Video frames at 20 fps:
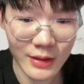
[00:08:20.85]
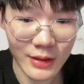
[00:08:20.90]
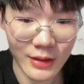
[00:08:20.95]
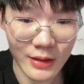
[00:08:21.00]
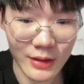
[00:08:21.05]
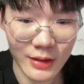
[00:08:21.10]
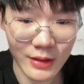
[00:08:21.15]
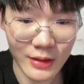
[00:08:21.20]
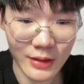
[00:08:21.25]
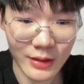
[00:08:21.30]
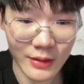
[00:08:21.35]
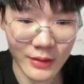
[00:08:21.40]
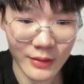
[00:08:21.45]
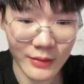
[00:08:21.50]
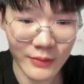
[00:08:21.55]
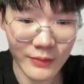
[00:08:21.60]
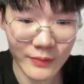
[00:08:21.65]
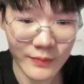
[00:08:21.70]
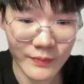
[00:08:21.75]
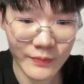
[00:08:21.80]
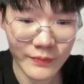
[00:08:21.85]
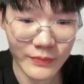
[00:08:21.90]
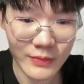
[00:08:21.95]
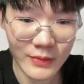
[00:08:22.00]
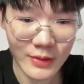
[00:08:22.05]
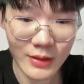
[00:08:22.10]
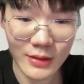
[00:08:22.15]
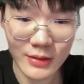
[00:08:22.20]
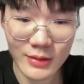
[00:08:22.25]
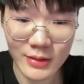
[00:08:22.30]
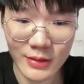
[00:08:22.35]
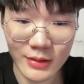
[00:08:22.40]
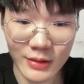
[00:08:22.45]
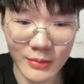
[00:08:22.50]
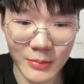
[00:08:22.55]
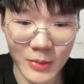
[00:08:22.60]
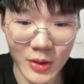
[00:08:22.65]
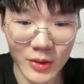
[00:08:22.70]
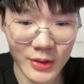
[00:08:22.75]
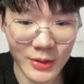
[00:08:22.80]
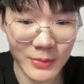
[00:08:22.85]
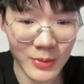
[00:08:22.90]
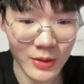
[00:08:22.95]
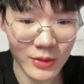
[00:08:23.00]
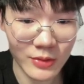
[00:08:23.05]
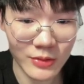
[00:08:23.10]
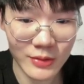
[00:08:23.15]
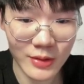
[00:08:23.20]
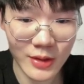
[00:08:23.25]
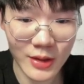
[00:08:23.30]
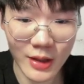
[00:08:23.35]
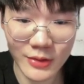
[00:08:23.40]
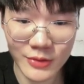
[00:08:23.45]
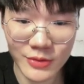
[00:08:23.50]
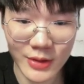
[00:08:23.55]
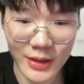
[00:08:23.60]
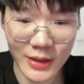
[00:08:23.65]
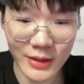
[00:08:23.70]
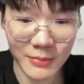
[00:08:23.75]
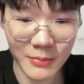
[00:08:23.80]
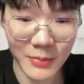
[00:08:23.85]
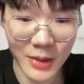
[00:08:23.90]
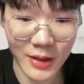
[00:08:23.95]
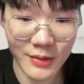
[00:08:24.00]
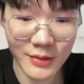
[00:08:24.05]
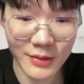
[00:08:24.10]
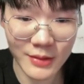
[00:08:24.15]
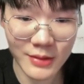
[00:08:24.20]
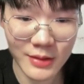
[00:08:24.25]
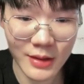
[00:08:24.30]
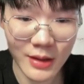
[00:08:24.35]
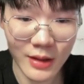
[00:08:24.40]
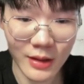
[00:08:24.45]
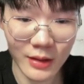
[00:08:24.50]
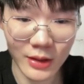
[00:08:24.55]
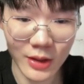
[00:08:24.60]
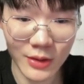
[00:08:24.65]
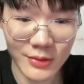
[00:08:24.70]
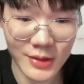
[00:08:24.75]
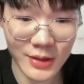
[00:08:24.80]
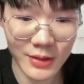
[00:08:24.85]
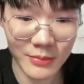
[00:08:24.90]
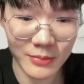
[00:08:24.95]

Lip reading: the multiple contract months allows,